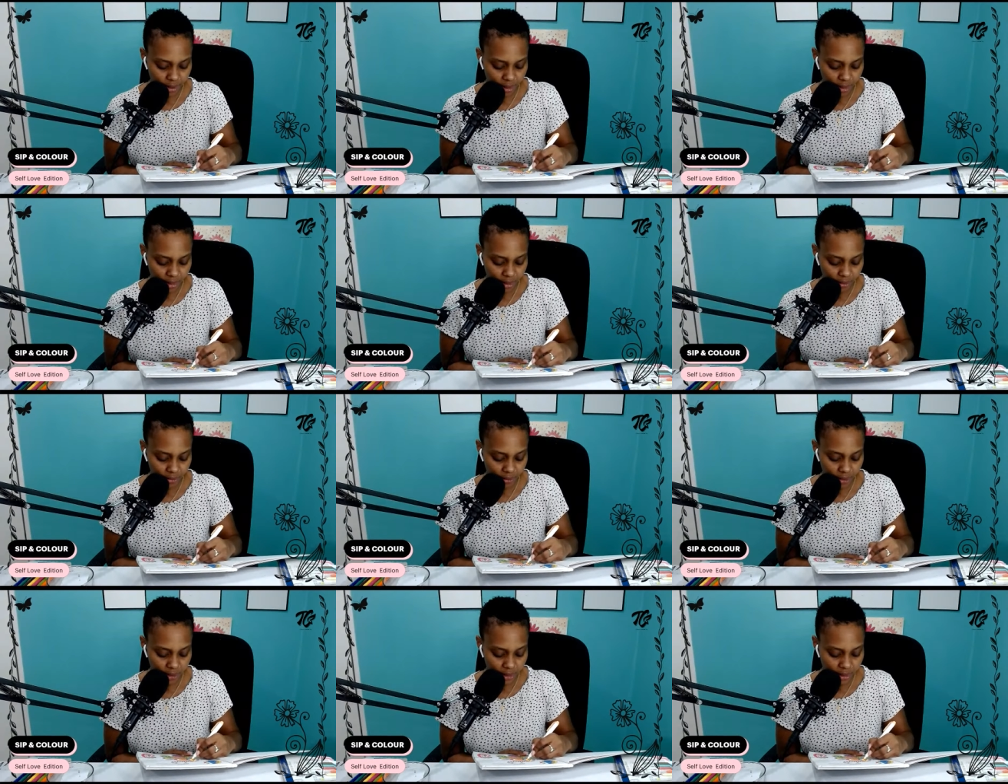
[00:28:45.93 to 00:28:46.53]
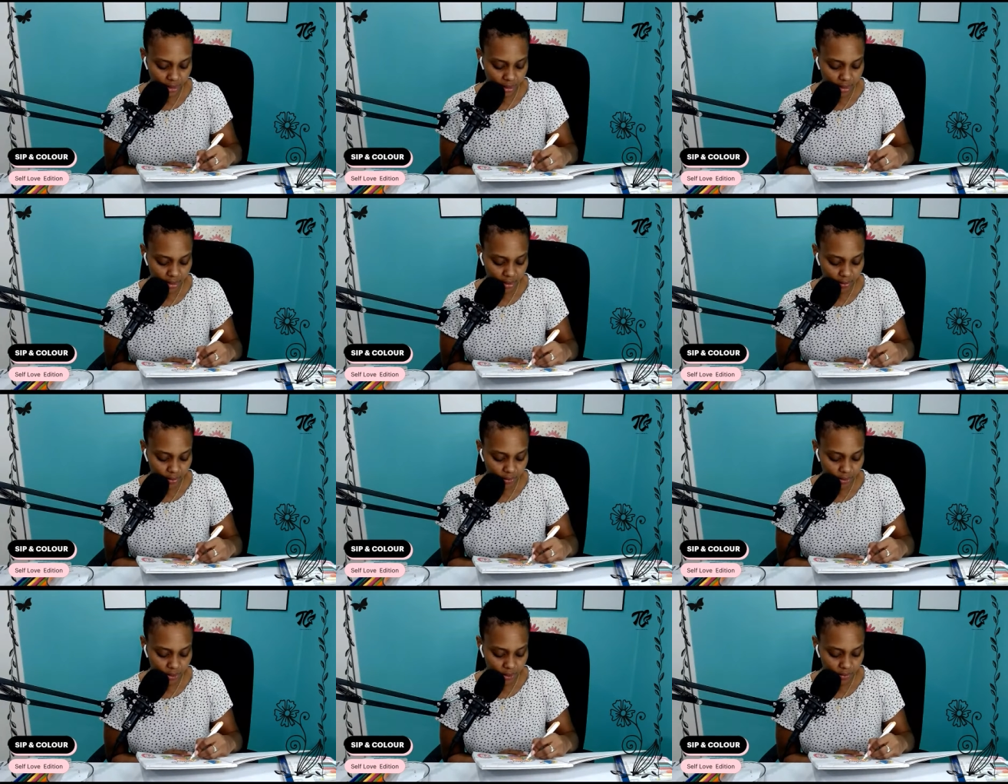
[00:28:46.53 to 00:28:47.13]
And it really is
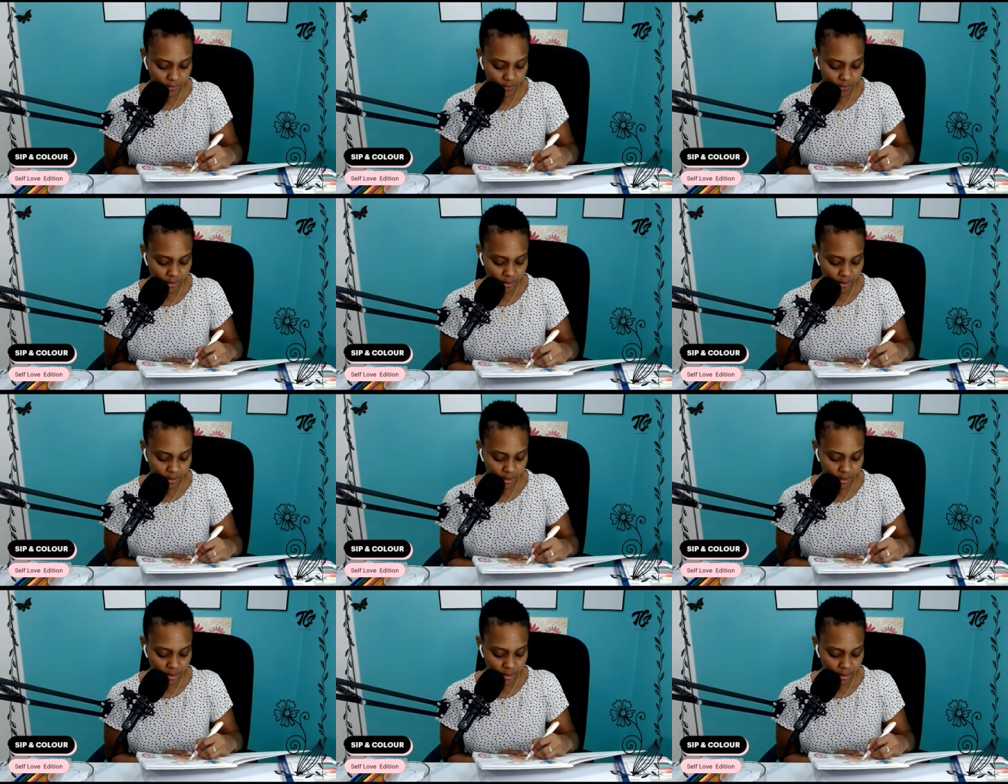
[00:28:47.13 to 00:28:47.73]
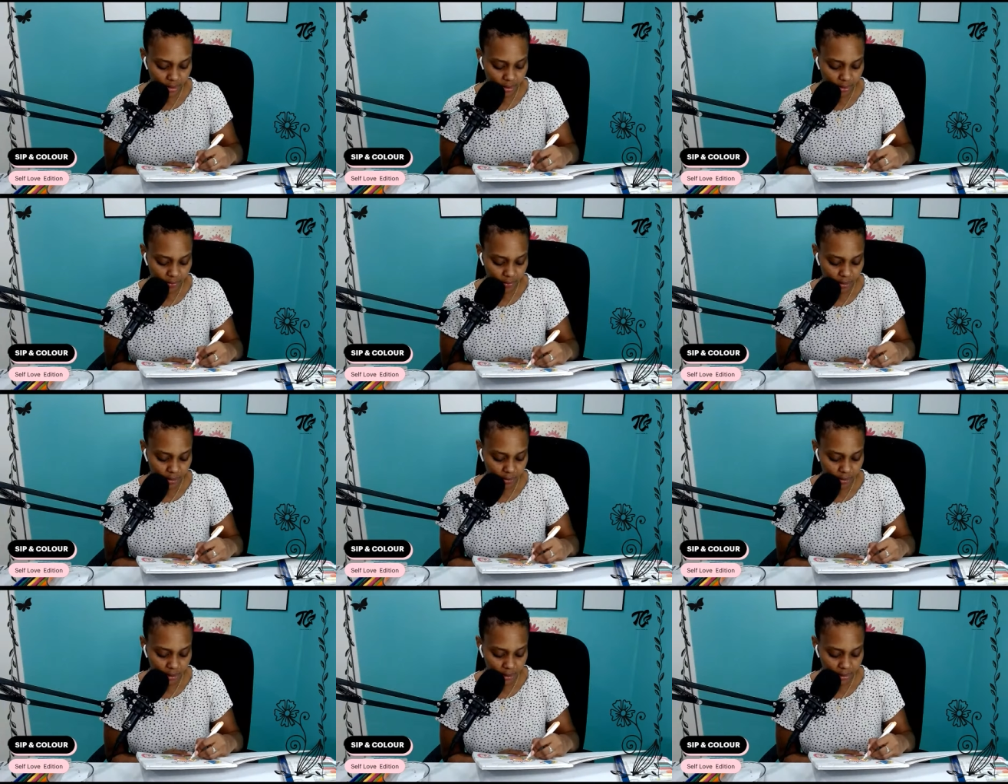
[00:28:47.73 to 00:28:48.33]
a beautiful creative
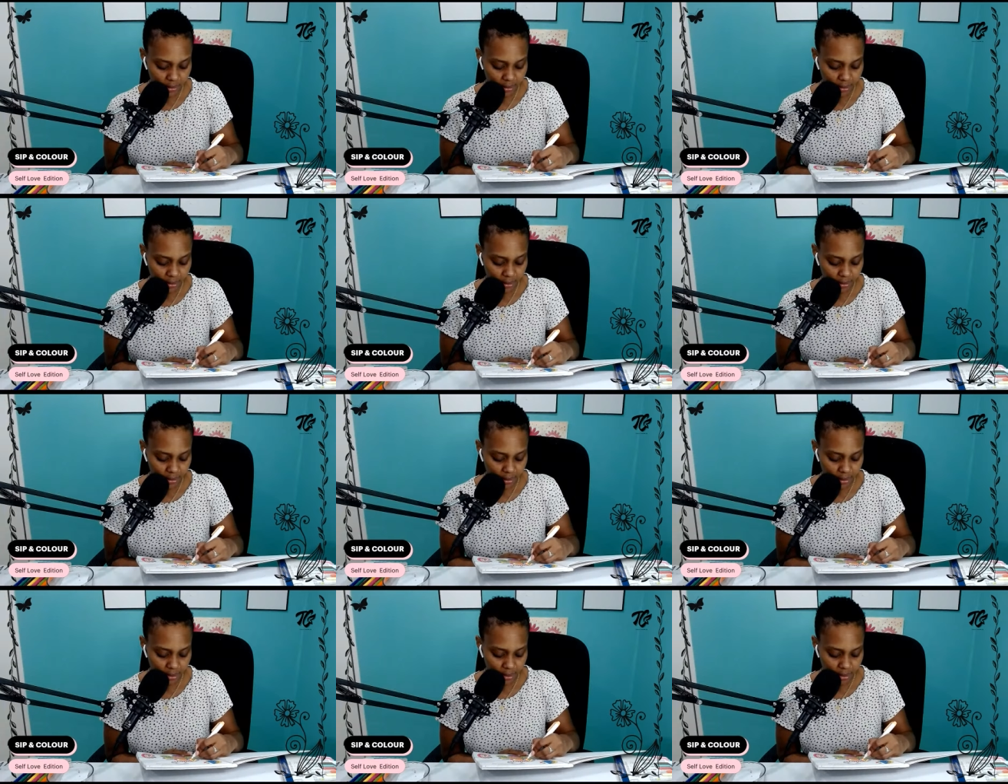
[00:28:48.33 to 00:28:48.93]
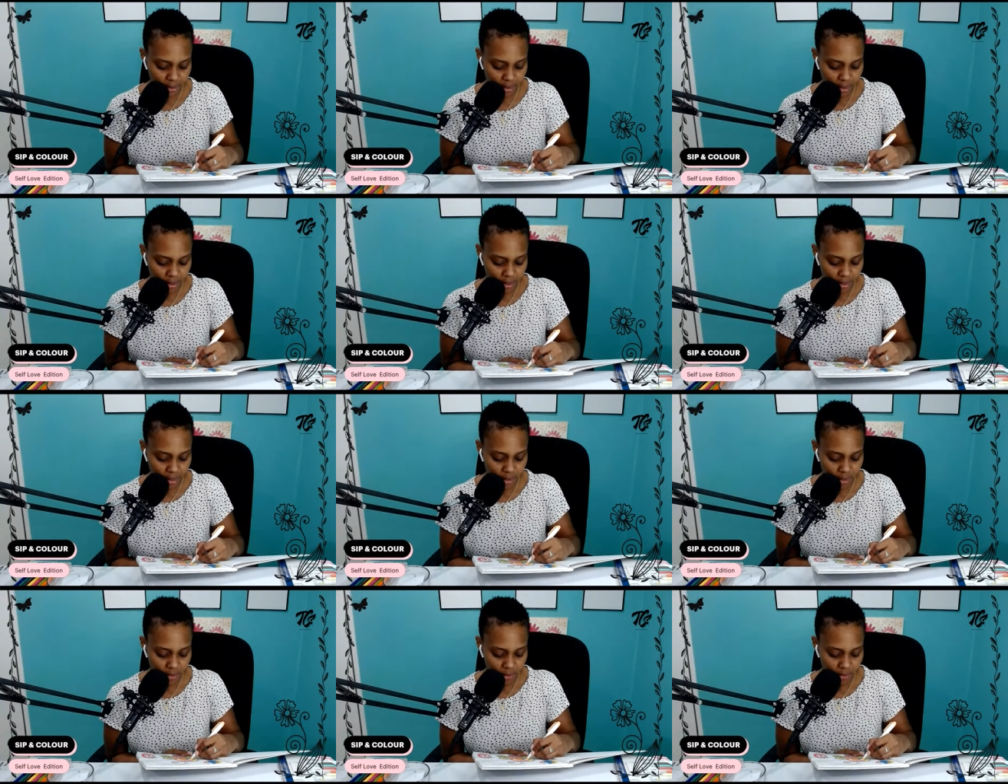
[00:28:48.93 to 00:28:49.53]
outlet.
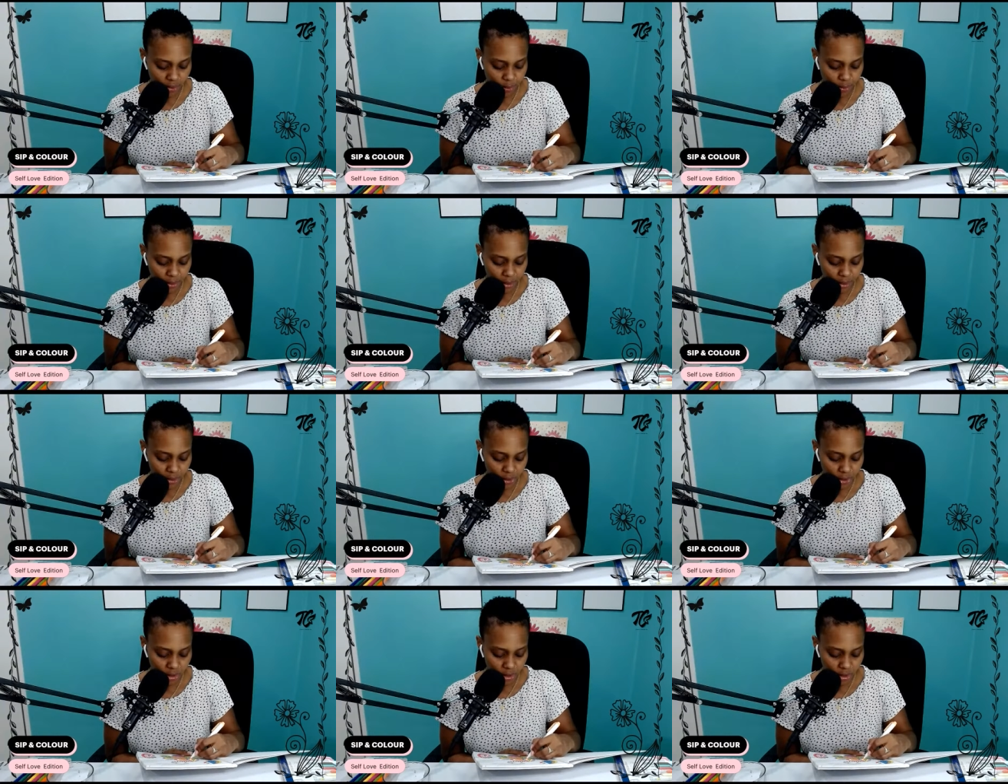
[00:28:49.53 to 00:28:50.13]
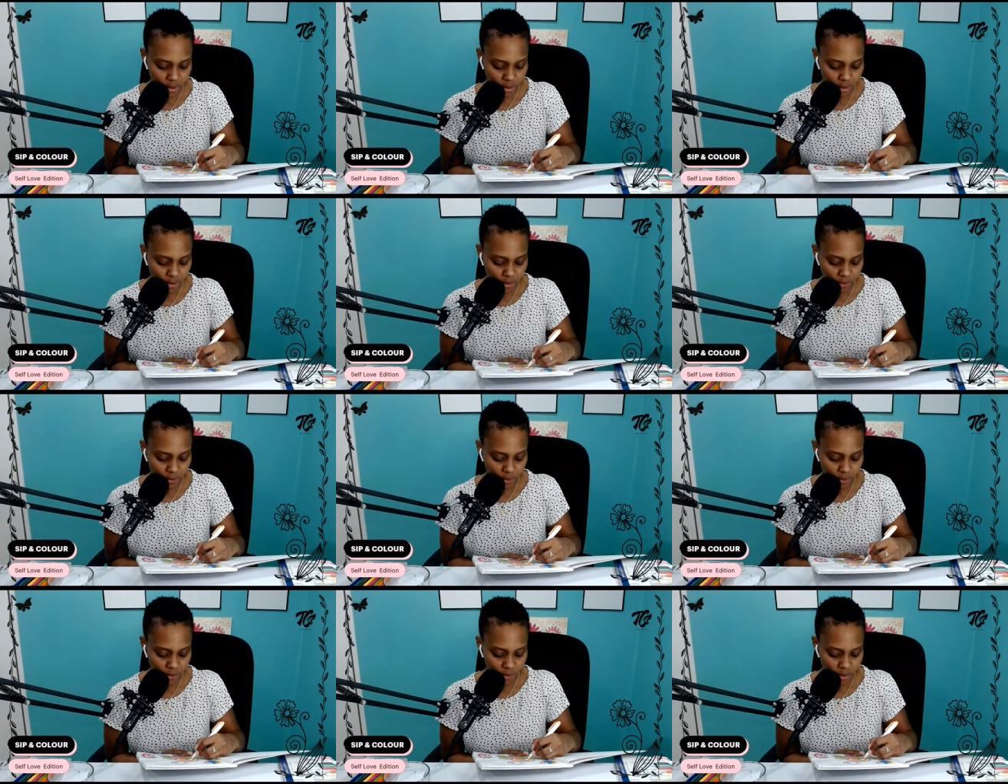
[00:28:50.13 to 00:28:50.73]
No pressure,
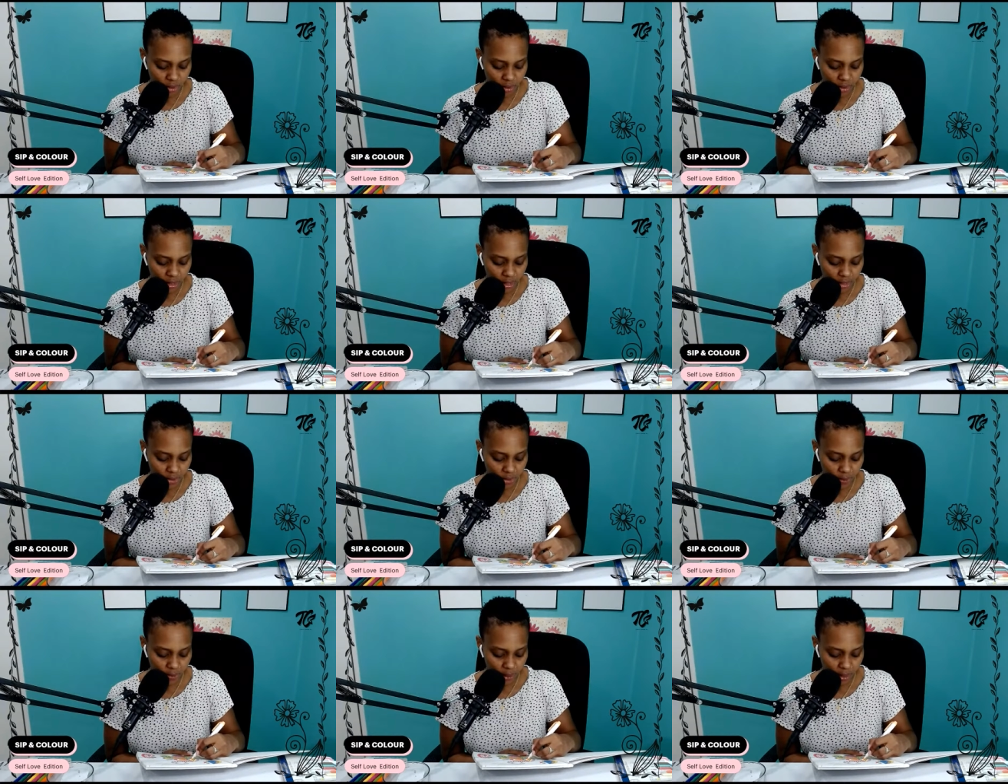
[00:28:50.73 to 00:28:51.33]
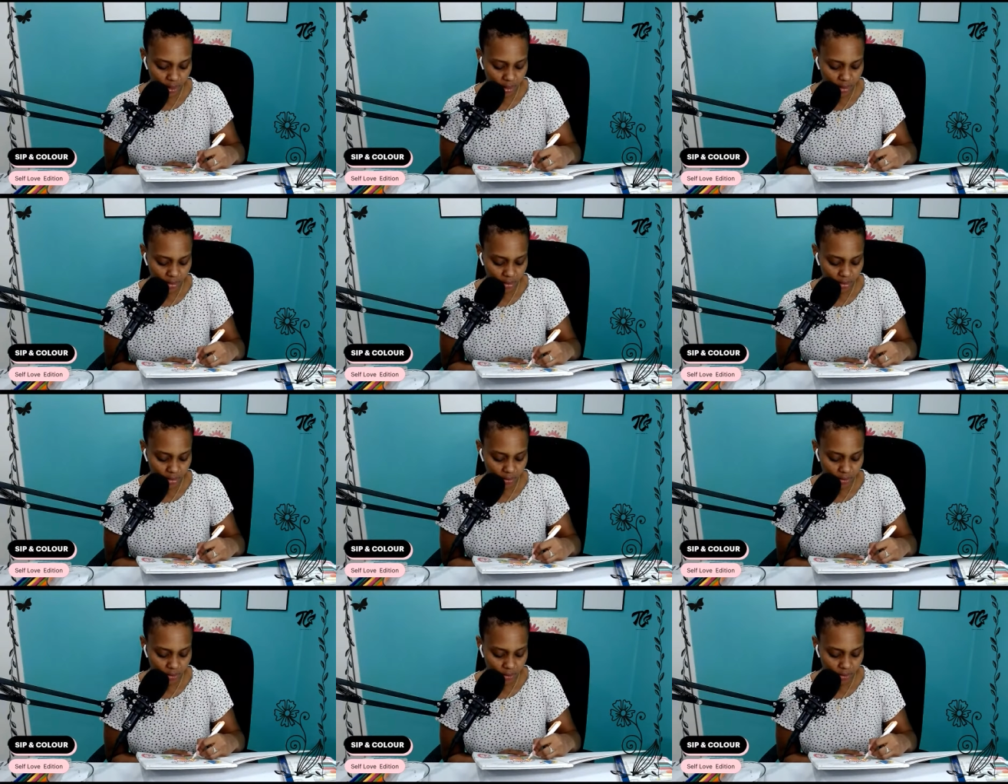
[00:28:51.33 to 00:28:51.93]
no attachment,
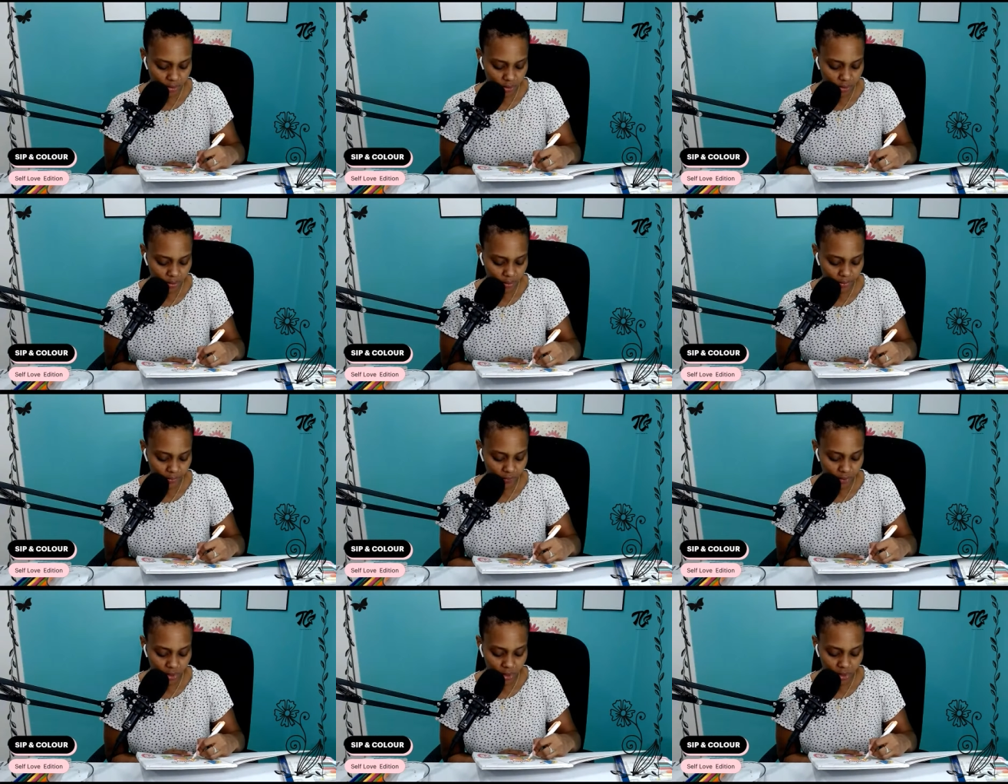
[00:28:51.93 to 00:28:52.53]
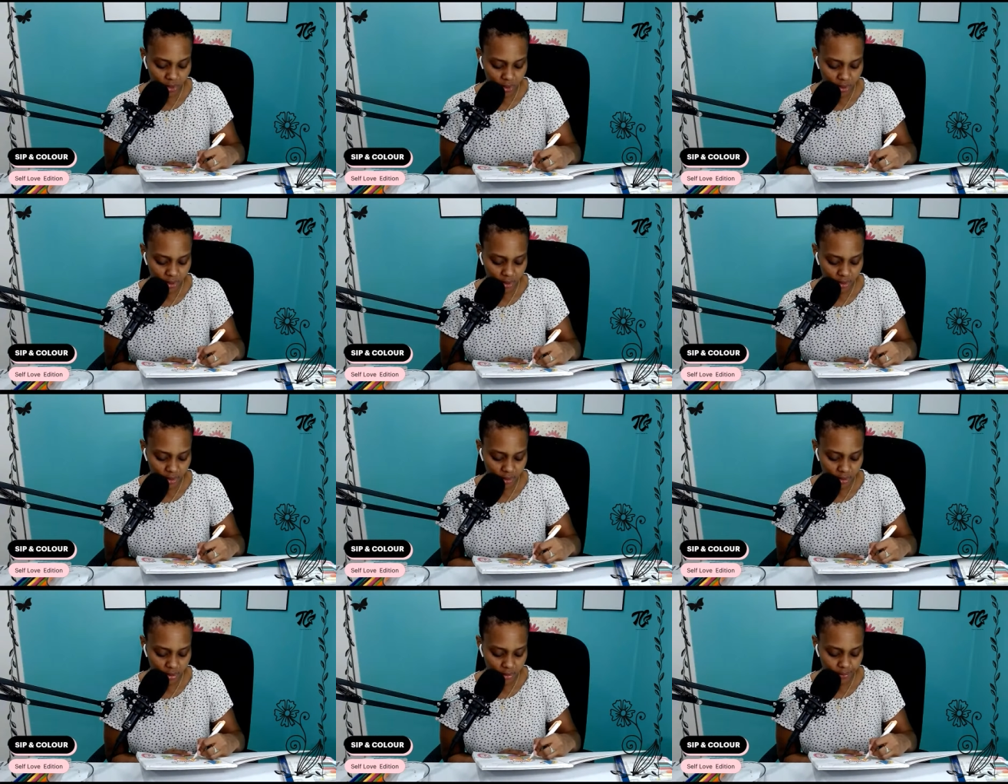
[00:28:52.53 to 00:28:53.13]
no
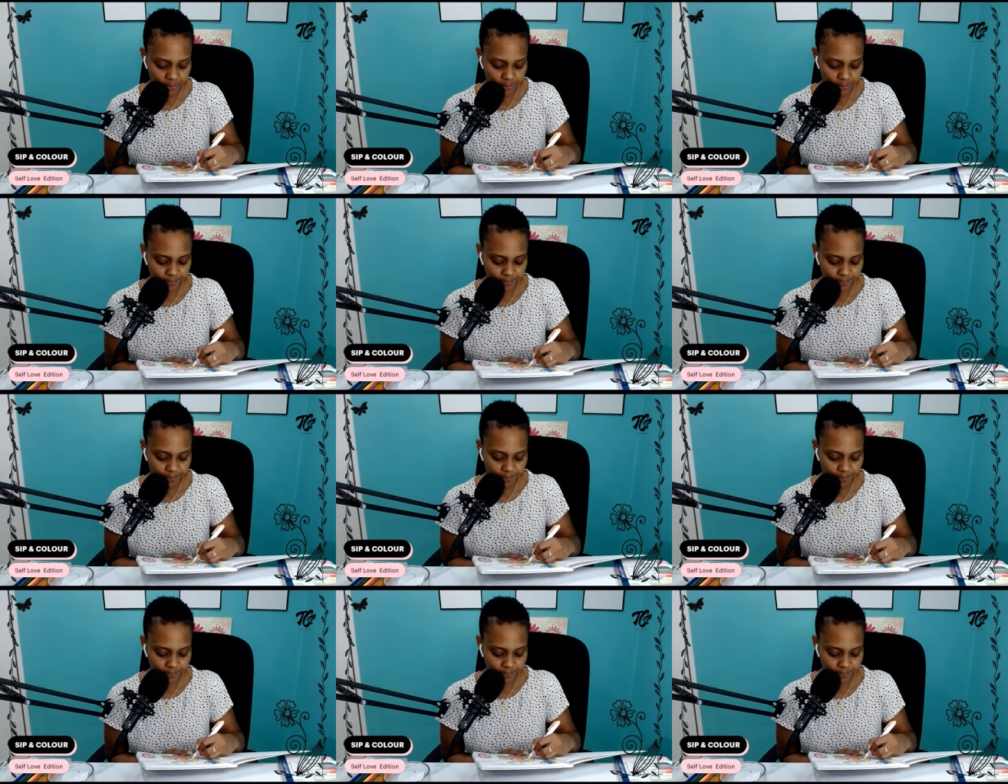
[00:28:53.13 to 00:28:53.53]
perfectionism.